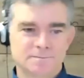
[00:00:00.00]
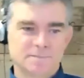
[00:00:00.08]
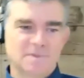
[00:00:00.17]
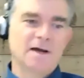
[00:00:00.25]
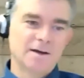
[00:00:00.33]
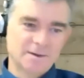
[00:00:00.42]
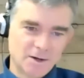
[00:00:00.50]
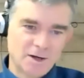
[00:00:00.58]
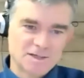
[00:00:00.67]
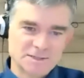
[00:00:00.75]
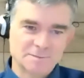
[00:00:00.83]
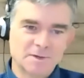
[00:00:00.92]
got it.
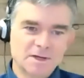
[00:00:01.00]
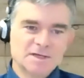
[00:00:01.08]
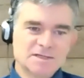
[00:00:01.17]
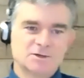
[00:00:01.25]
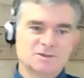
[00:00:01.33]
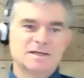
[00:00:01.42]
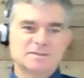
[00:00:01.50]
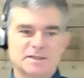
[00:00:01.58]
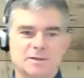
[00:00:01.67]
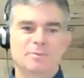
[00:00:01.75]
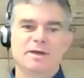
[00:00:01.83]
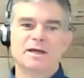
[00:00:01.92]
Awesome. So it sounds like
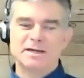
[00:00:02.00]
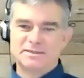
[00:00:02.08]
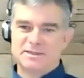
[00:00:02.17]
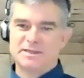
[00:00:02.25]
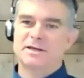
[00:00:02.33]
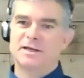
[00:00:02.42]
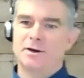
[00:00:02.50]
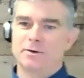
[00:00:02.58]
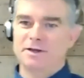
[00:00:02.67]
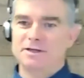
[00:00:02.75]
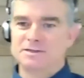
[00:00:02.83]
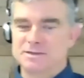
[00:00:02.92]
the big idea here
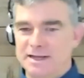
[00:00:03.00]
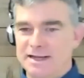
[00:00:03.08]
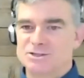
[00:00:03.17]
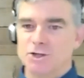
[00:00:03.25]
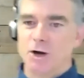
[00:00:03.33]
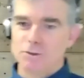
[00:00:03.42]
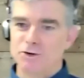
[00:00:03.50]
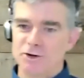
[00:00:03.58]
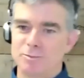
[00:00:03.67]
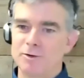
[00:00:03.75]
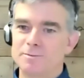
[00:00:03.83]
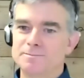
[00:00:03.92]
is that it's all learnable.